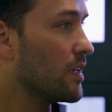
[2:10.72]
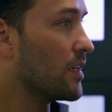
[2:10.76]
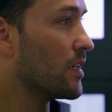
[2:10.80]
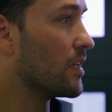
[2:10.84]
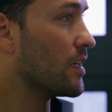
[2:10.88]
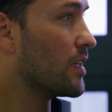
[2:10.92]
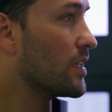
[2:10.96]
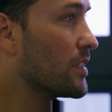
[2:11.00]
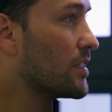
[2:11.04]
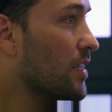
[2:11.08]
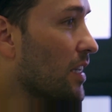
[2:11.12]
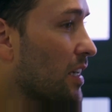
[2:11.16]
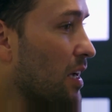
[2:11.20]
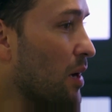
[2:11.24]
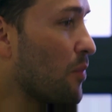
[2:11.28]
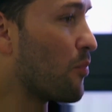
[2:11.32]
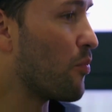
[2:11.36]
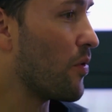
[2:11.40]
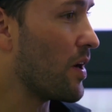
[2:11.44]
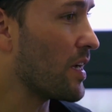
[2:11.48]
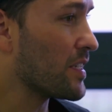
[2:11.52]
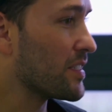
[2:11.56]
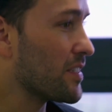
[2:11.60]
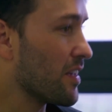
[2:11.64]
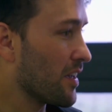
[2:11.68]
Yeah.
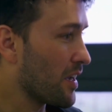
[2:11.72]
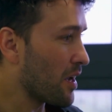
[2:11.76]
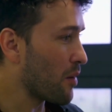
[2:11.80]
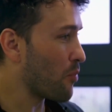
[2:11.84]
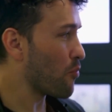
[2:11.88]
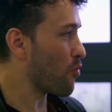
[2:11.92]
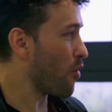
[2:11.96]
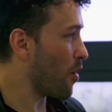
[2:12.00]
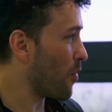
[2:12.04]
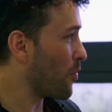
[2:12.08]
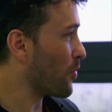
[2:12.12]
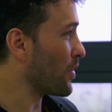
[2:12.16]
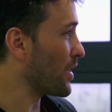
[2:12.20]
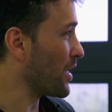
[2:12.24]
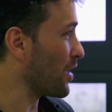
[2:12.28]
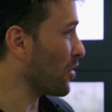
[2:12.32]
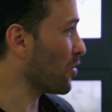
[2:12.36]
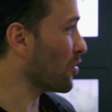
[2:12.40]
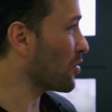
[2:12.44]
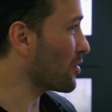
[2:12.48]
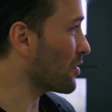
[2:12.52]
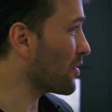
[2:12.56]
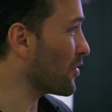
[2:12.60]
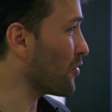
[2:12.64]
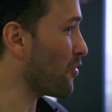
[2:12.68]
It's like a proper little
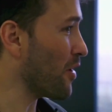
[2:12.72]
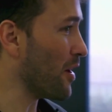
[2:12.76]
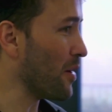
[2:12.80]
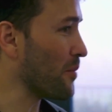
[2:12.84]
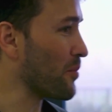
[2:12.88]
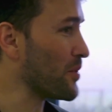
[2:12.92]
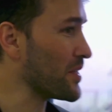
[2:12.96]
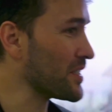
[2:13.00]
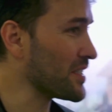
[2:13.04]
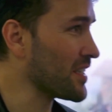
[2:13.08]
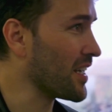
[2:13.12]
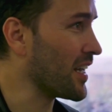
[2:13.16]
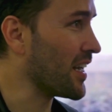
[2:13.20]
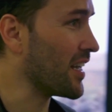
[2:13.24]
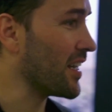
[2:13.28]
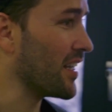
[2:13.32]
crib, isn't it?